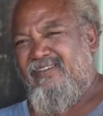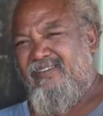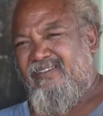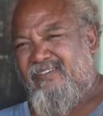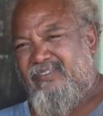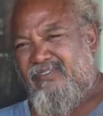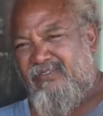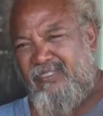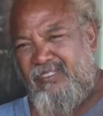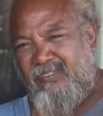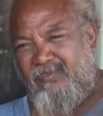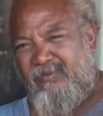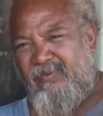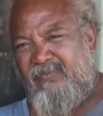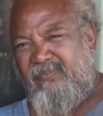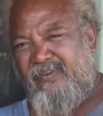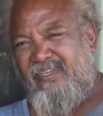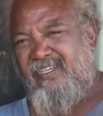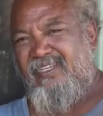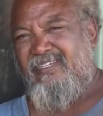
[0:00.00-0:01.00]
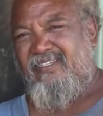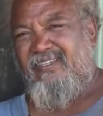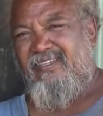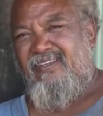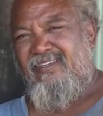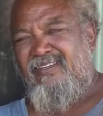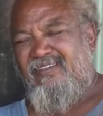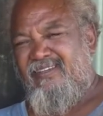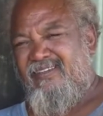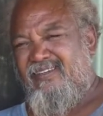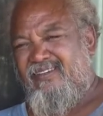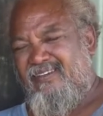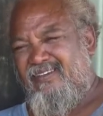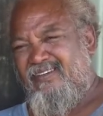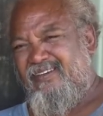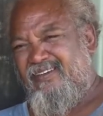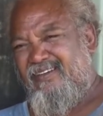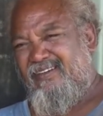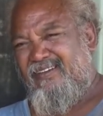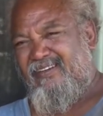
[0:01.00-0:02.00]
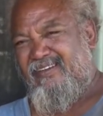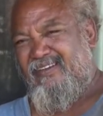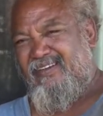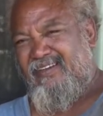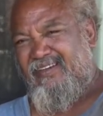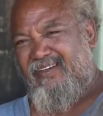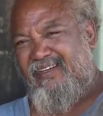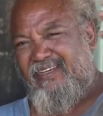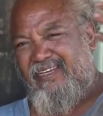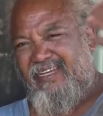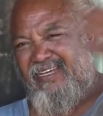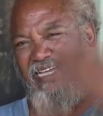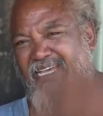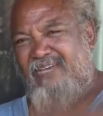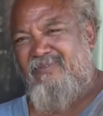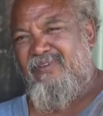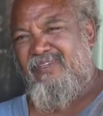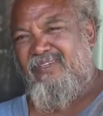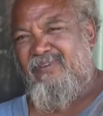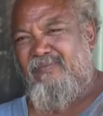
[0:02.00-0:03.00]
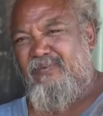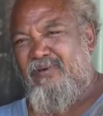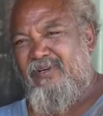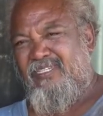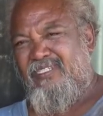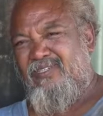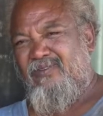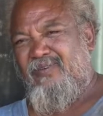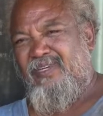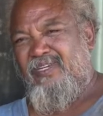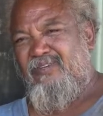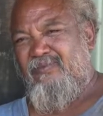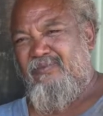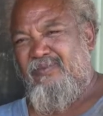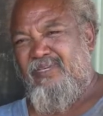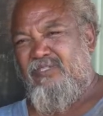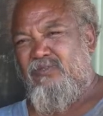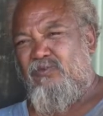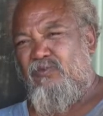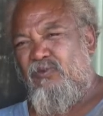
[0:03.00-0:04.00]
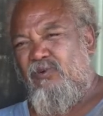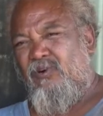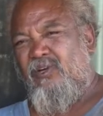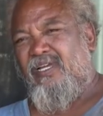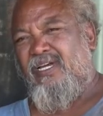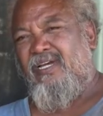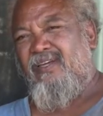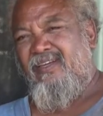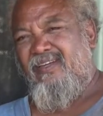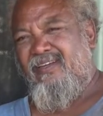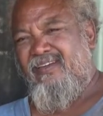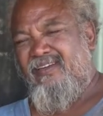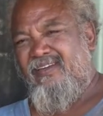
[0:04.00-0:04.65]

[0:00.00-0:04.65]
As soon as we finished it, and they came with the poison where you mix water,